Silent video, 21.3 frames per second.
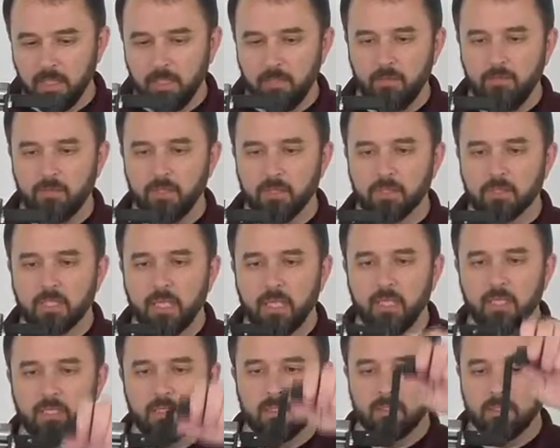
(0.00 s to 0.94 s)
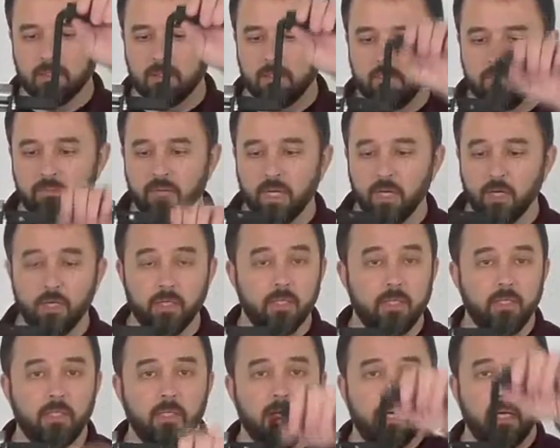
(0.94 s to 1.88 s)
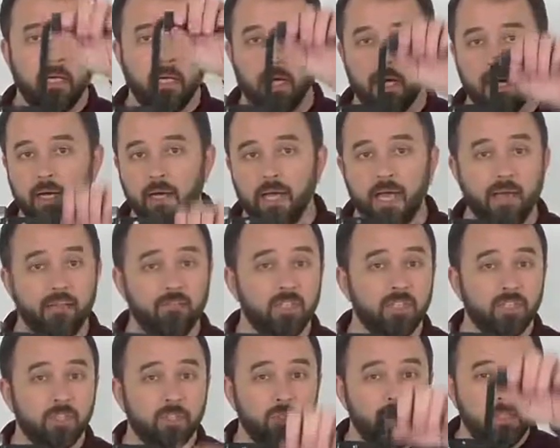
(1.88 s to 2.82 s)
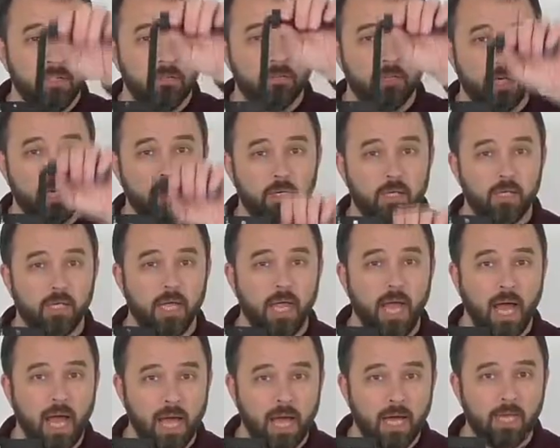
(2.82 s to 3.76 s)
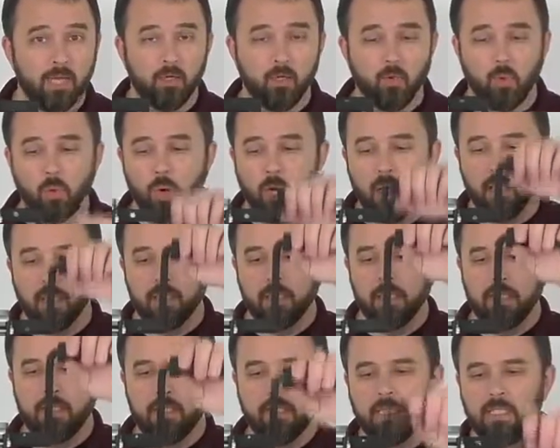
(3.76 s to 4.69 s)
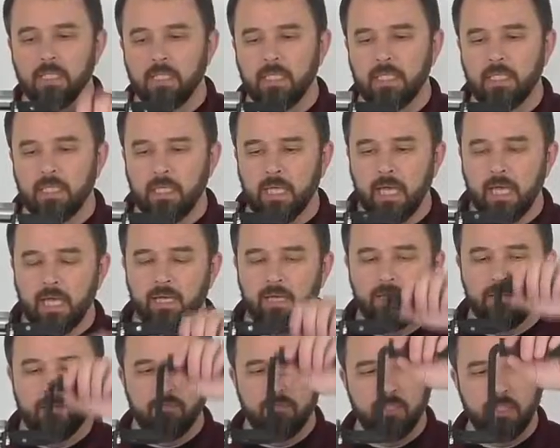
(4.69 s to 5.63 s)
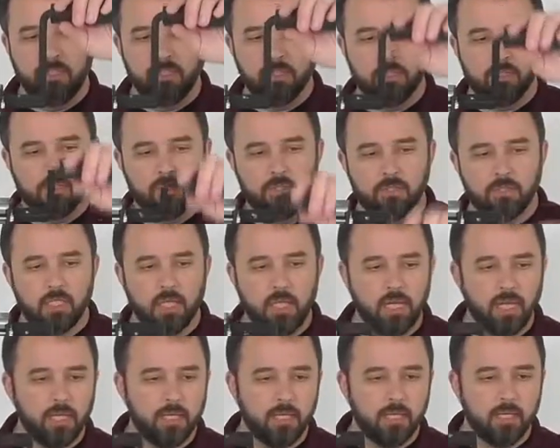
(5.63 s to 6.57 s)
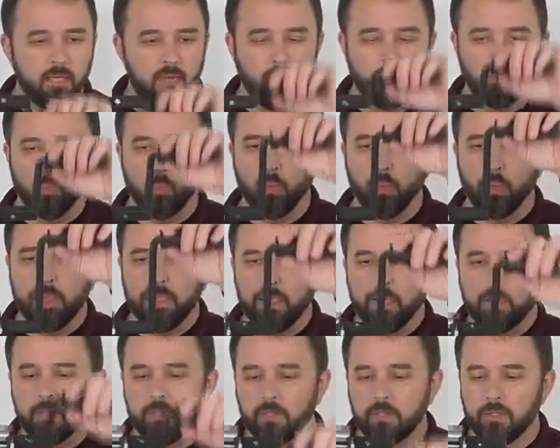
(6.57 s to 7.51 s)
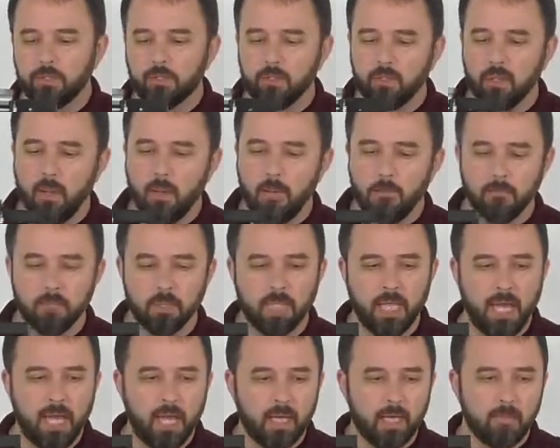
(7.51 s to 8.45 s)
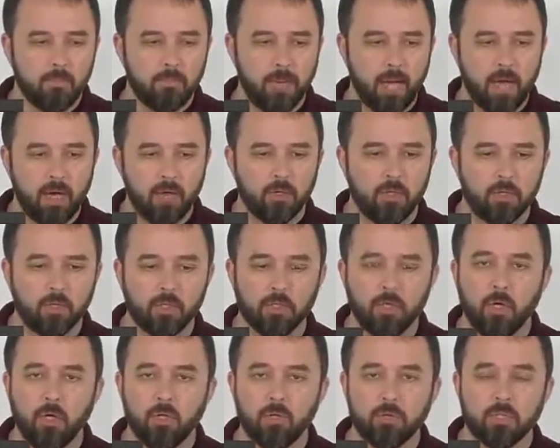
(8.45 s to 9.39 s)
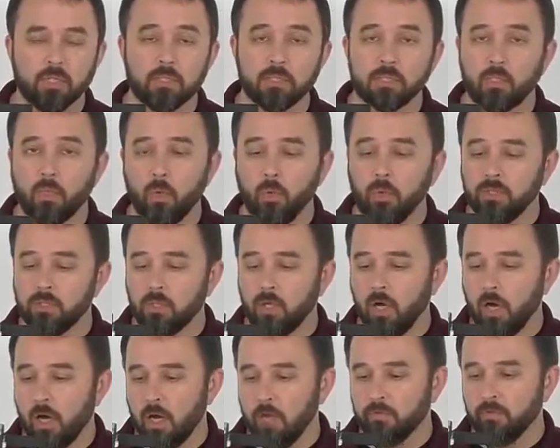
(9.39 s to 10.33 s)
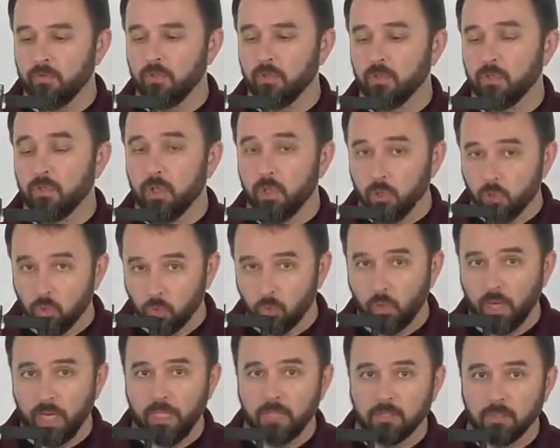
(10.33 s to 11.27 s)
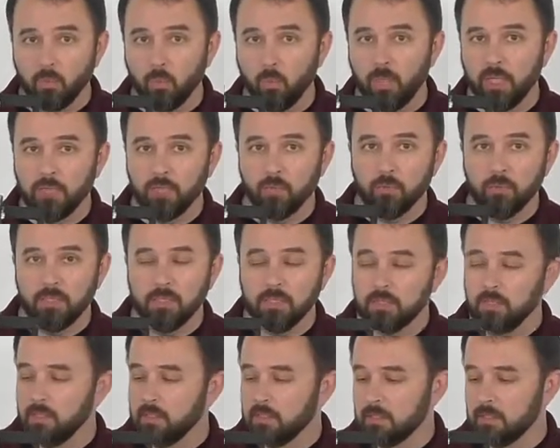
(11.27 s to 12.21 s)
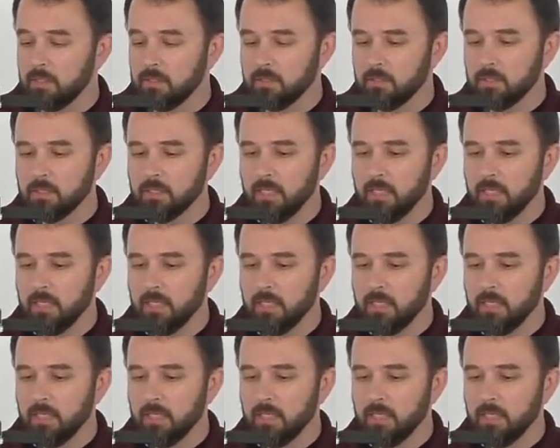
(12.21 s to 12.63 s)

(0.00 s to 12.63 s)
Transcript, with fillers: feels like it's very uh, heavy duty, very high quality, and it features a wrinkle black powder coat that's going to offer great weather resistance